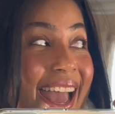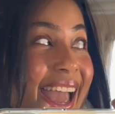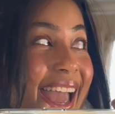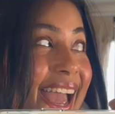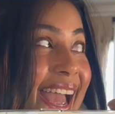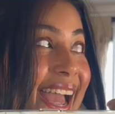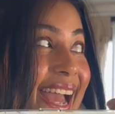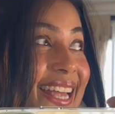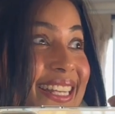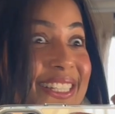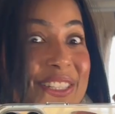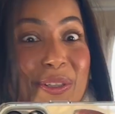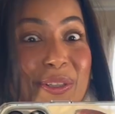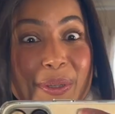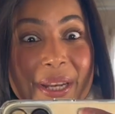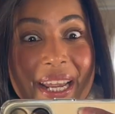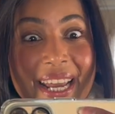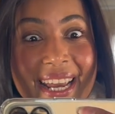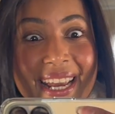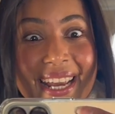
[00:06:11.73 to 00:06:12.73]
And
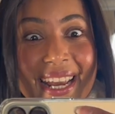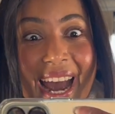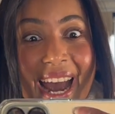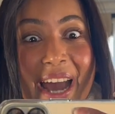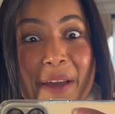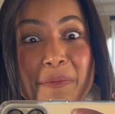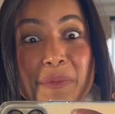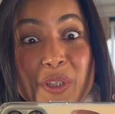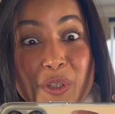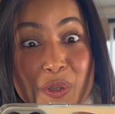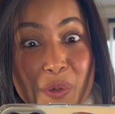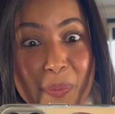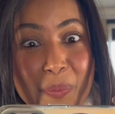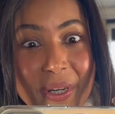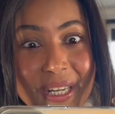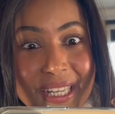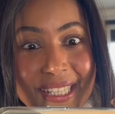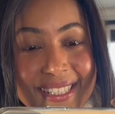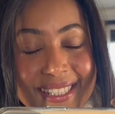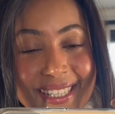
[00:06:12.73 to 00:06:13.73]
today I'm super
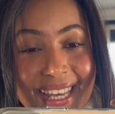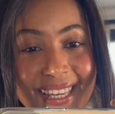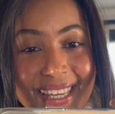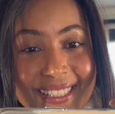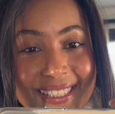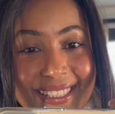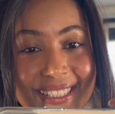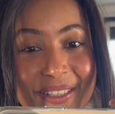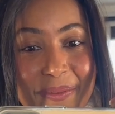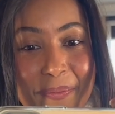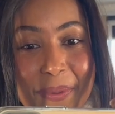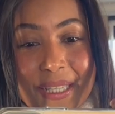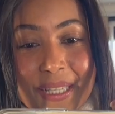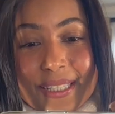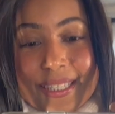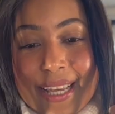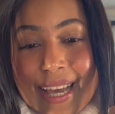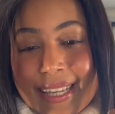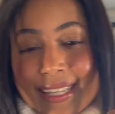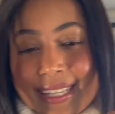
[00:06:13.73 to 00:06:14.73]
excited because
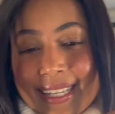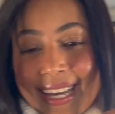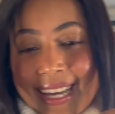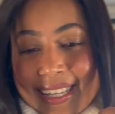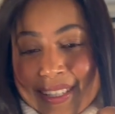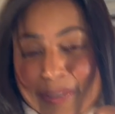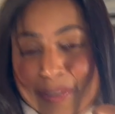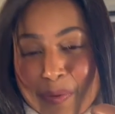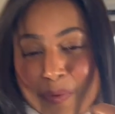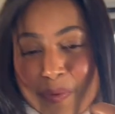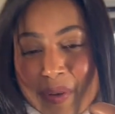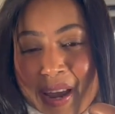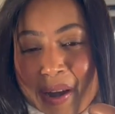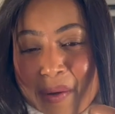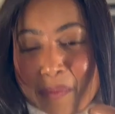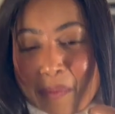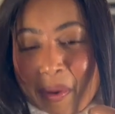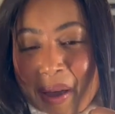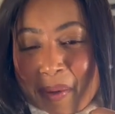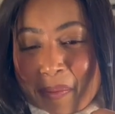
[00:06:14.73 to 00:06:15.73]
I get to wear
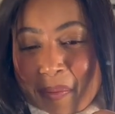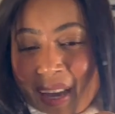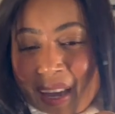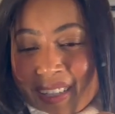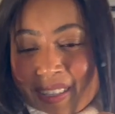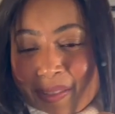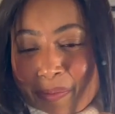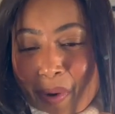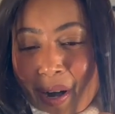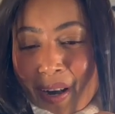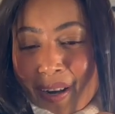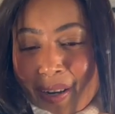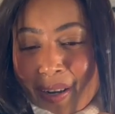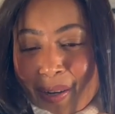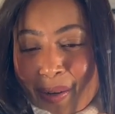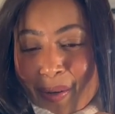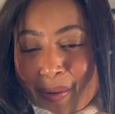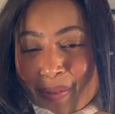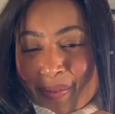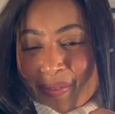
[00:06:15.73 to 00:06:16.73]
my Max Mara
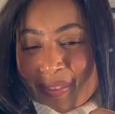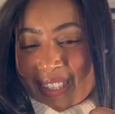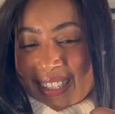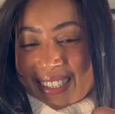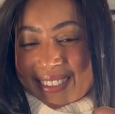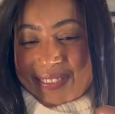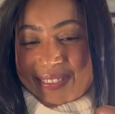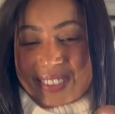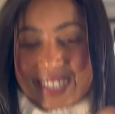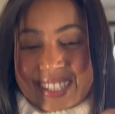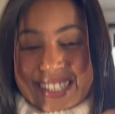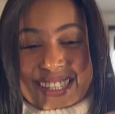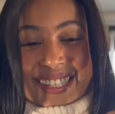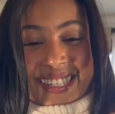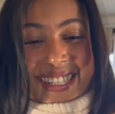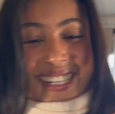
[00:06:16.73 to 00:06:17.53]
coat for the first